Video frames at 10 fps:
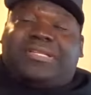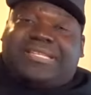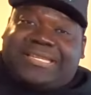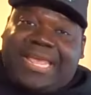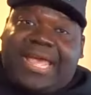
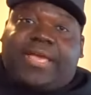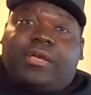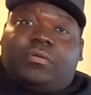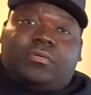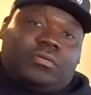today
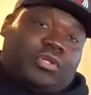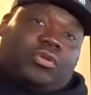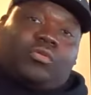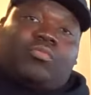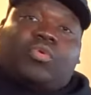to
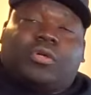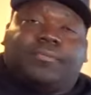learn more.